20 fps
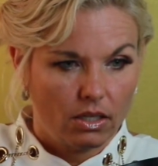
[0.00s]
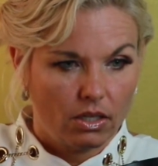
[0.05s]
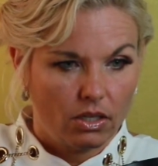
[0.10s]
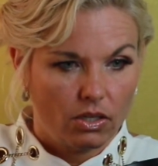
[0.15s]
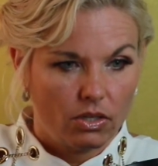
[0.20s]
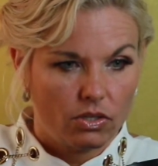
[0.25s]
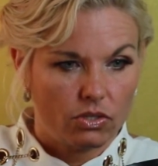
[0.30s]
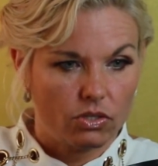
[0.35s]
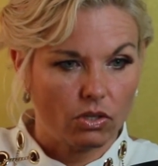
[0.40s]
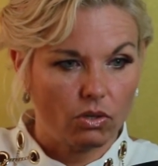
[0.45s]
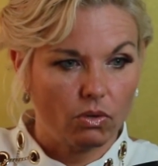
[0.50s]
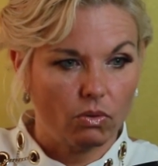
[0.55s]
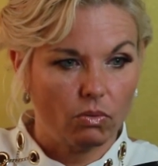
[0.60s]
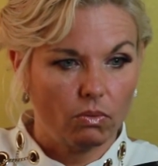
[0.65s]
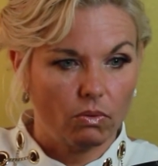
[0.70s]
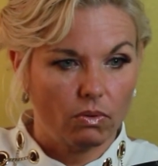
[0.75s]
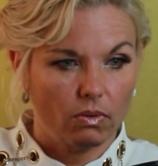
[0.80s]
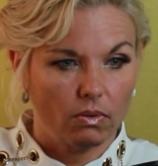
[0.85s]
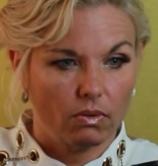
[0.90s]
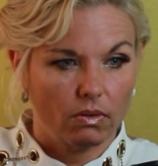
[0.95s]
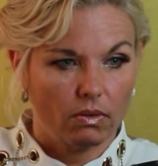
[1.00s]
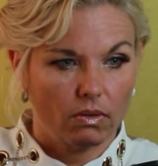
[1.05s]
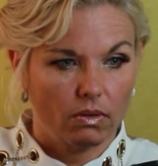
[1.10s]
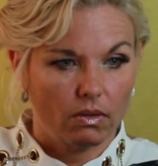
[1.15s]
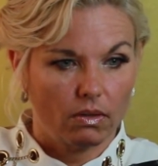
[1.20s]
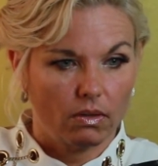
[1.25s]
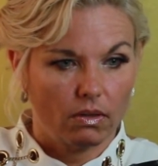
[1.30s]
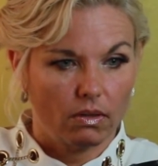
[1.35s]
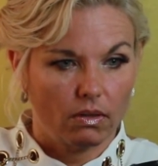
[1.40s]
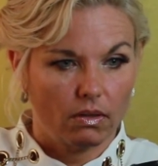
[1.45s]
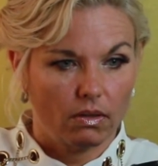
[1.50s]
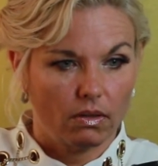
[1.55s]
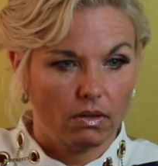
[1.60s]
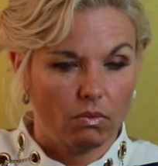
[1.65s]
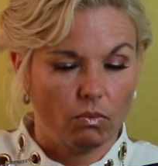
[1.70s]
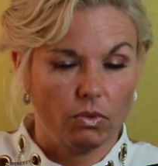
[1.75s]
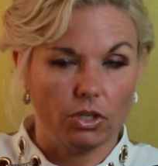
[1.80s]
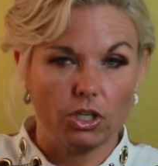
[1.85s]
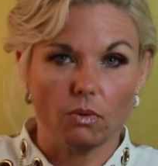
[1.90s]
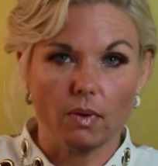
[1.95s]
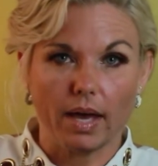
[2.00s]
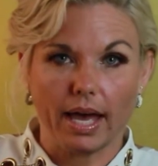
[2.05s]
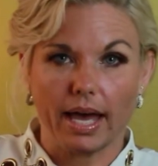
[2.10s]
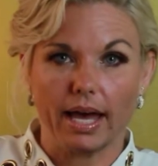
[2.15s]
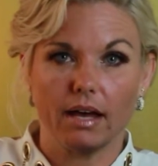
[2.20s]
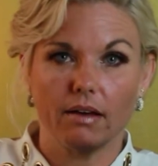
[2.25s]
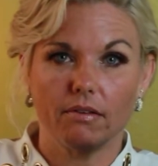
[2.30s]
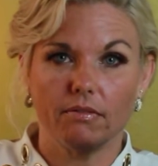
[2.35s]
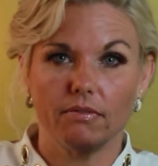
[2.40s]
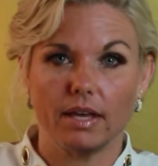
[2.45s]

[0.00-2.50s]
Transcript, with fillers: So when you have